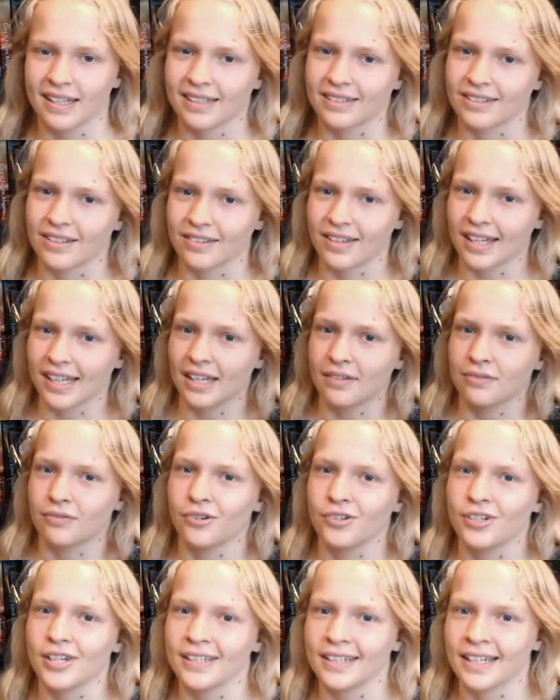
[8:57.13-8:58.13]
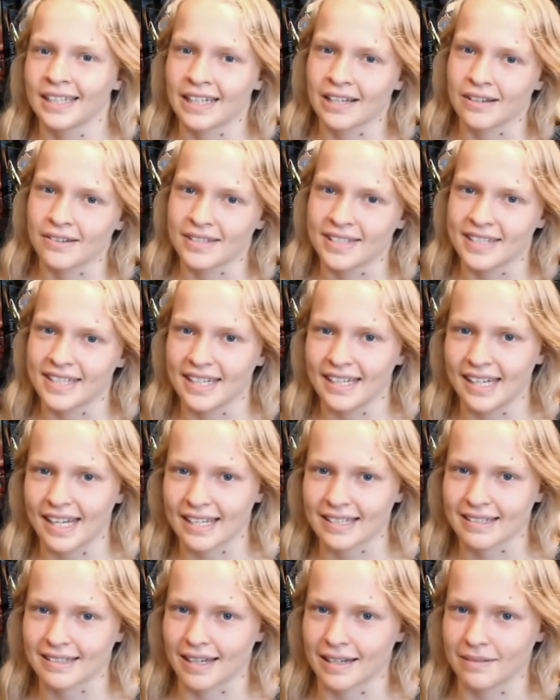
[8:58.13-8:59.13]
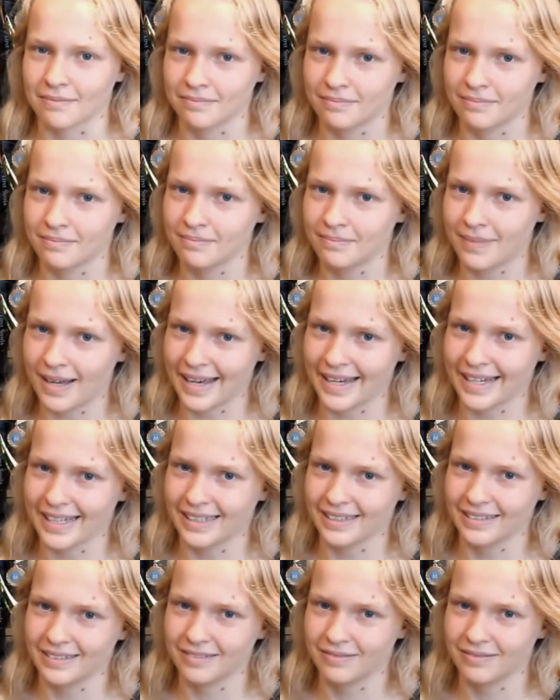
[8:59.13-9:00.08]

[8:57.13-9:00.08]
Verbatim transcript: So thank you for watching and I'll see you next time. Bye!